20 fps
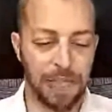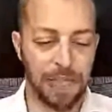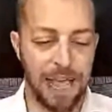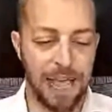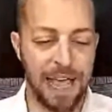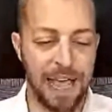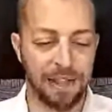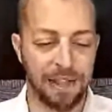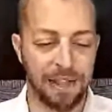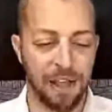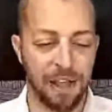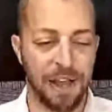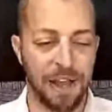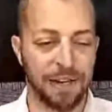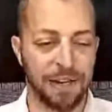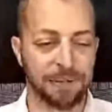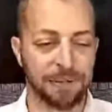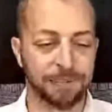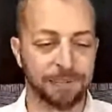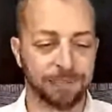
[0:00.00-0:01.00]
the
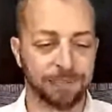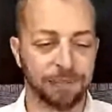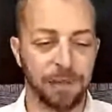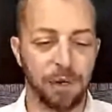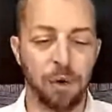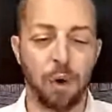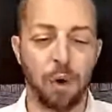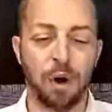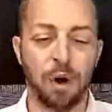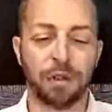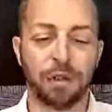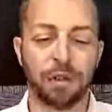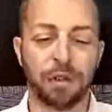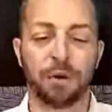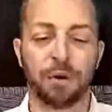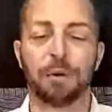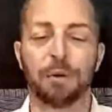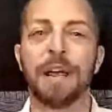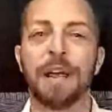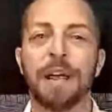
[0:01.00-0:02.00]
headline North
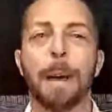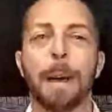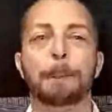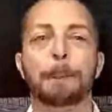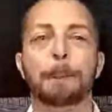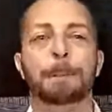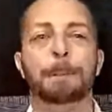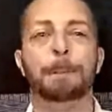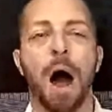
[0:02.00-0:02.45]
Korea